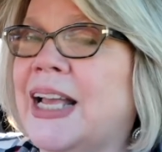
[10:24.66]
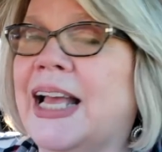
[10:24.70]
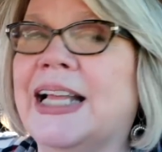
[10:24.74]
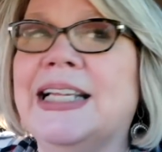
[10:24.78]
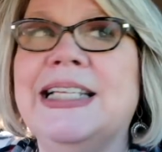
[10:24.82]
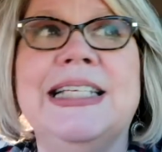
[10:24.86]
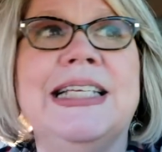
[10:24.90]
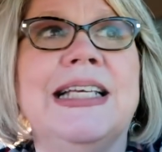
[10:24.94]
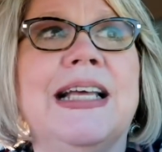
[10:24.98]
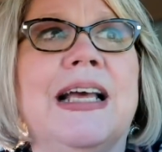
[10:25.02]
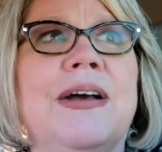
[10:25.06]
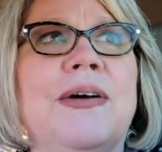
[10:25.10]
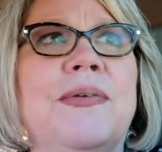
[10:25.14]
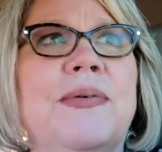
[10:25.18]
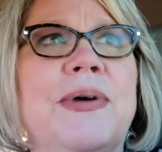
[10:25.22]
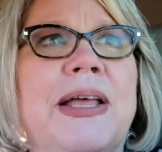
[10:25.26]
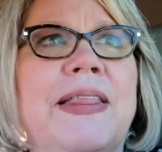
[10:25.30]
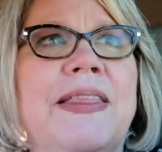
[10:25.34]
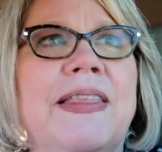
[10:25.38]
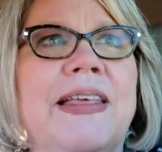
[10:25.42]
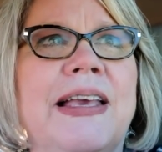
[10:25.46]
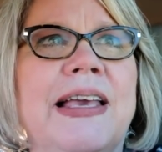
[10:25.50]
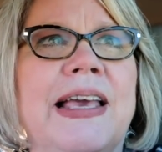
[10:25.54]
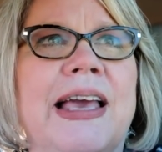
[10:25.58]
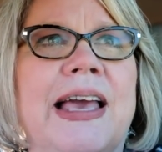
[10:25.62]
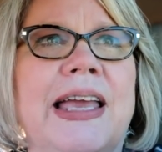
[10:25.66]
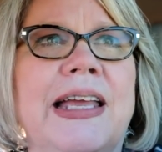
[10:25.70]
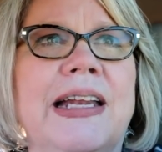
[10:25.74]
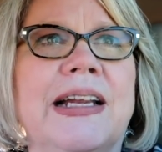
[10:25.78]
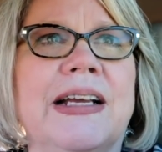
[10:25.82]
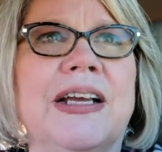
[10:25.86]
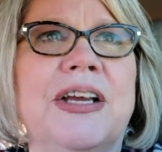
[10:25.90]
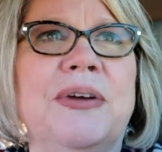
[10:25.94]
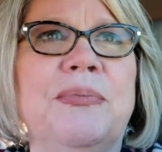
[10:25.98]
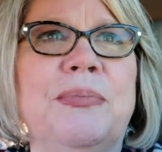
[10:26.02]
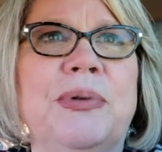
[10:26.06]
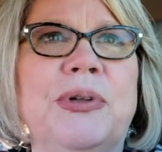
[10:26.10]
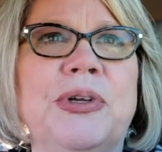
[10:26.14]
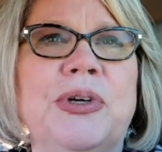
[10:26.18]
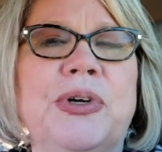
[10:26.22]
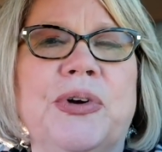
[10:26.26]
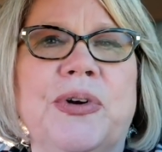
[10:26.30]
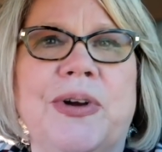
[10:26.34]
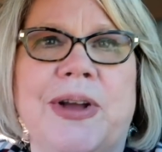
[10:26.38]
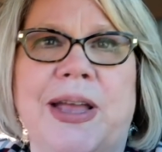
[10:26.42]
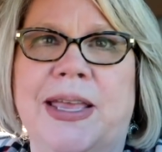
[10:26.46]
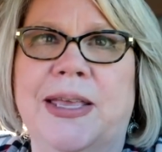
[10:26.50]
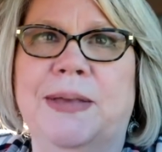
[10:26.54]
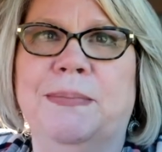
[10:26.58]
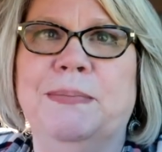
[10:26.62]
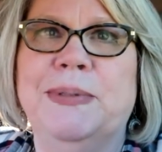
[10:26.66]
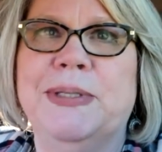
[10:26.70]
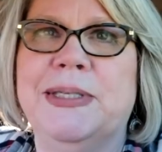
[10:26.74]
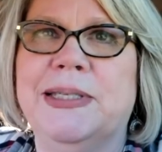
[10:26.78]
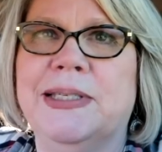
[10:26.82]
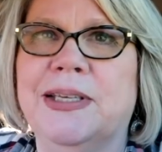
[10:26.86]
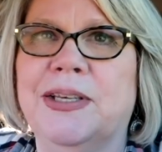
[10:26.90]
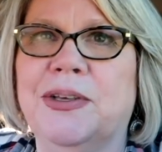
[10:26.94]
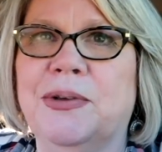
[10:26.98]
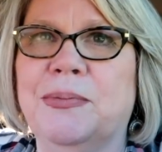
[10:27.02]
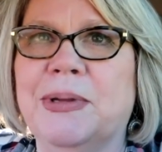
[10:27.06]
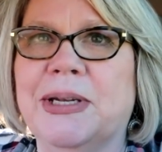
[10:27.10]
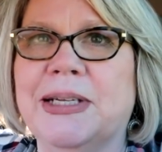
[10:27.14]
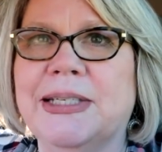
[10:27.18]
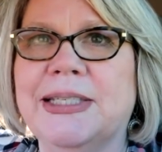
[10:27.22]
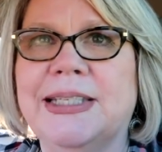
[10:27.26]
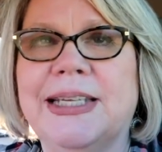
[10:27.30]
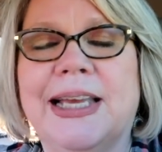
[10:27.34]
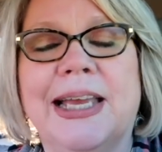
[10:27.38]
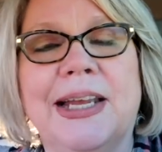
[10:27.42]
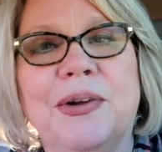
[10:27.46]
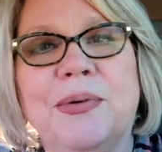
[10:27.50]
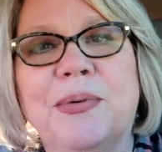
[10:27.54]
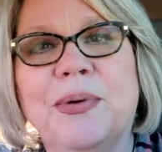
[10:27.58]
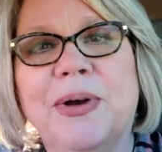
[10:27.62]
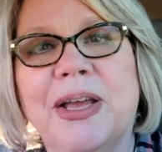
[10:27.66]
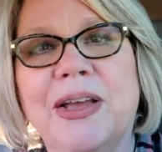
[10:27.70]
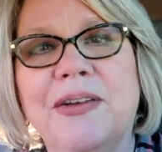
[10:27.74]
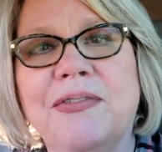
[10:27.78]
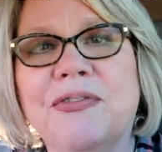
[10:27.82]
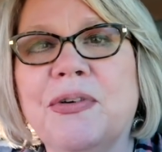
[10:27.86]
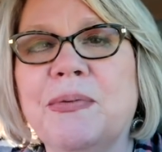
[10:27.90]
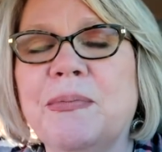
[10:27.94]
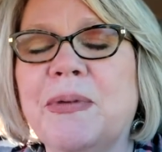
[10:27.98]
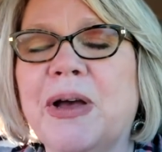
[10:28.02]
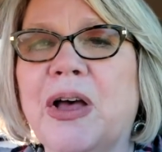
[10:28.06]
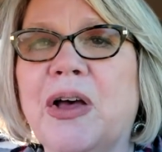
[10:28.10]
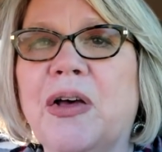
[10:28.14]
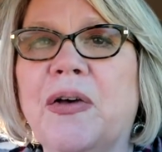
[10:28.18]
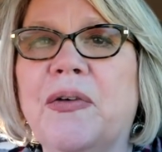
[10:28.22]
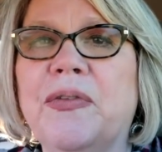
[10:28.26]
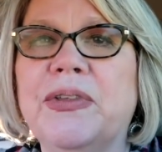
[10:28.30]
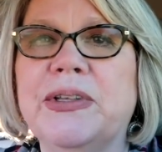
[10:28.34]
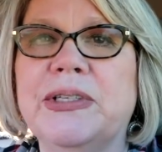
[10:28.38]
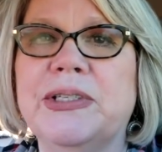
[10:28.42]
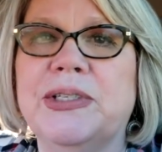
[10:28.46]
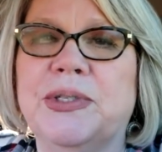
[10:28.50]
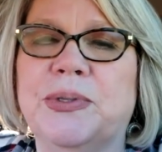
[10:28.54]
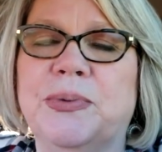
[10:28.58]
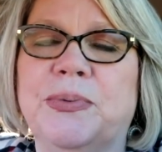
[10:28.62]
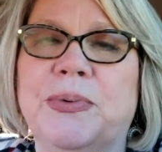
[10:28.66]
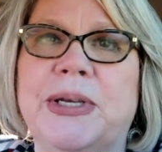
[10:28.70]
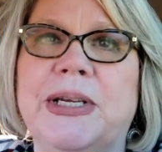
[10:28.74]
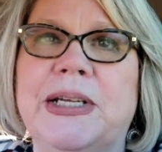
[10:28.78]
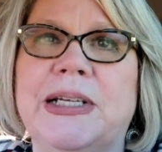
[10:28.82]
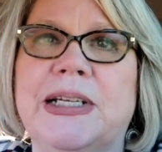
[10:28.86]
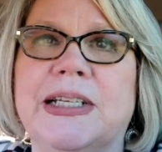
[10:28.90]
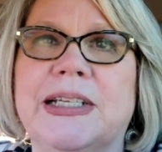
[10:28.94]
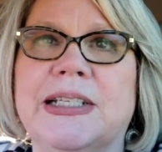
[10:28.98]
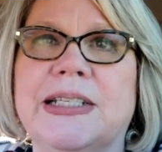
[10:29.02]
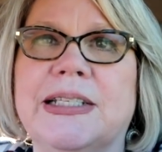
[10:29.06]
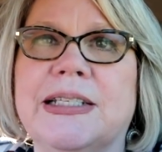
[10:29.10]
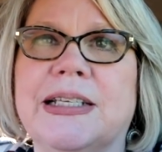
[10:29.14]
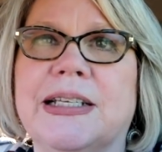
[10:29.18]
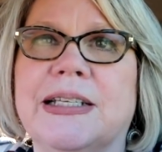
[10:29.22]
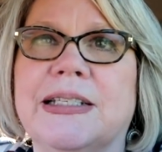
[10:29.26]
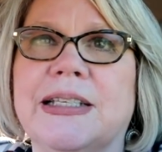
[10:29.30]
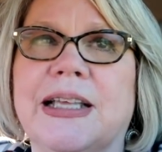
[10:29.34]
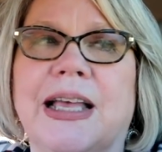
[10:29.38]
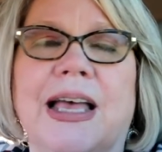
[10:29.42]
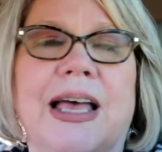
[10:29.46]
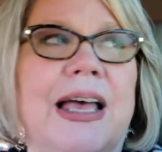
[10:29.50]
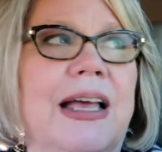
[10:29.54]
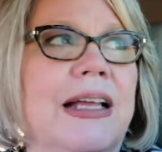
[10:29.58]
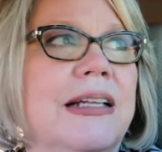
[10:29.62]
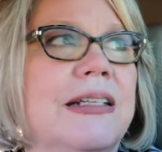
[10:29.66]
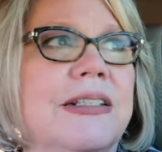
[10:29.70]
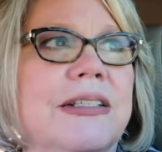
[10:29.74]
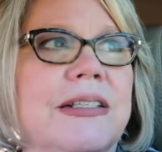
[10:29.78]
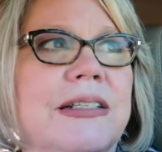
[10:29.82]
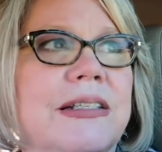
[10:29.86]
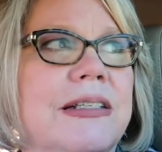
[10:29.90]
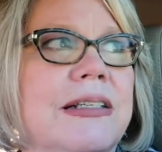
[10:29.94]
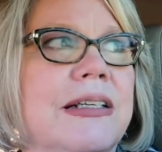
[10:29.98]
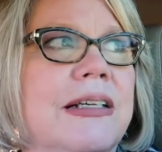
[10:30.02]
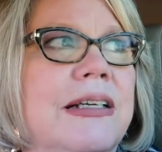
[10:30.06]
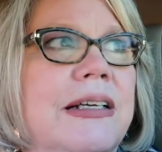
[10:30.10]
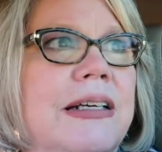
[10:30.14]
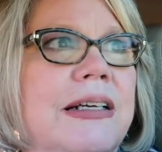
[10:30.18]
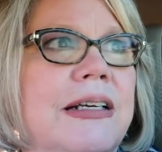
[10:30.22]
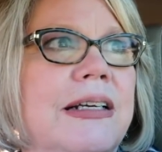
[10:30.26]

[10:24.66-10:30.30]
I did, oh, I think I ate a couple of grapes too, but I stayed away from all the sweetness because I just,